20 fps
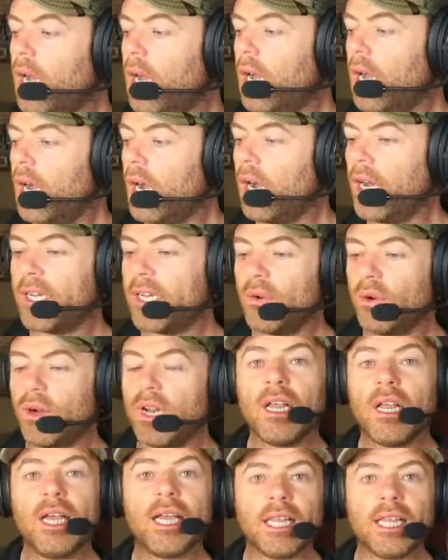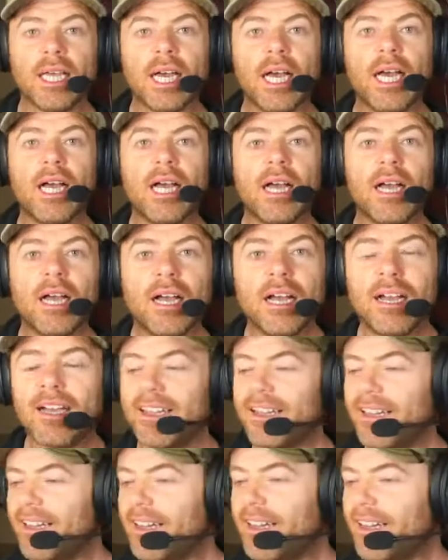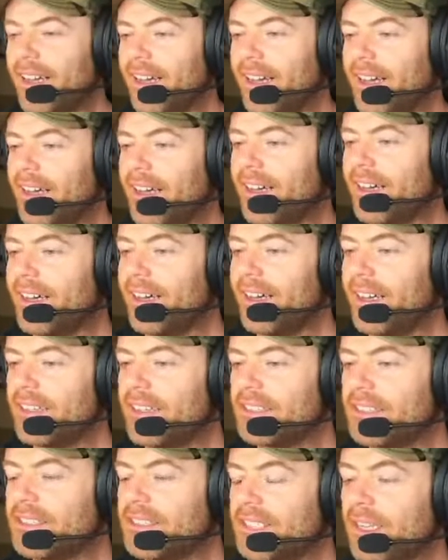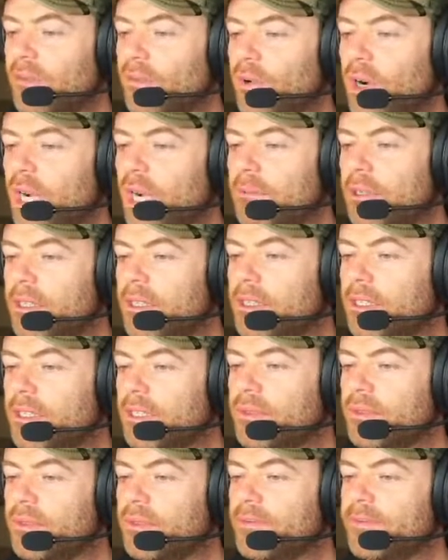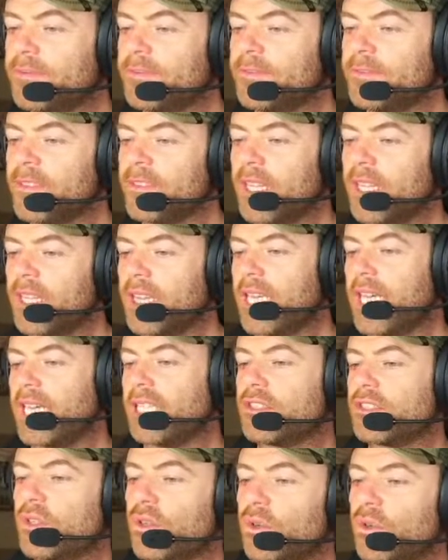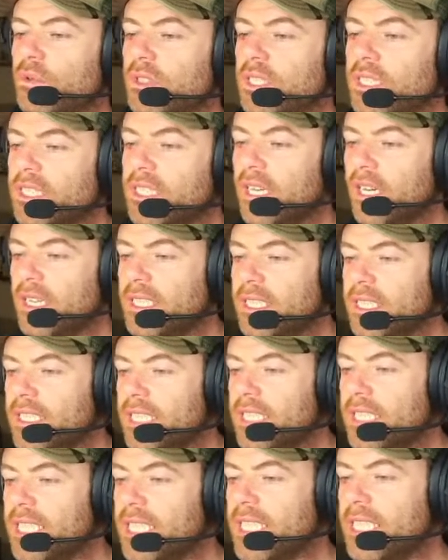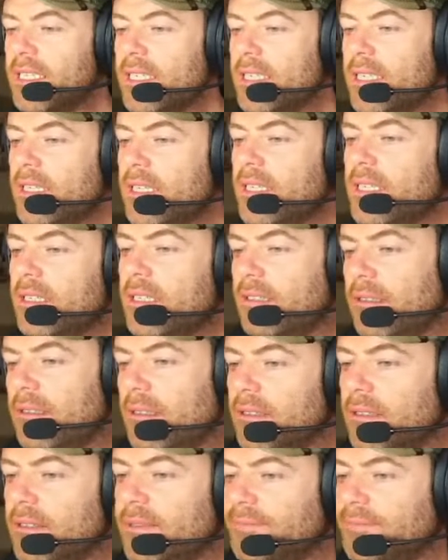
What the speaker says: I quite like that. So what I'm going to do, that is called 90 kernel.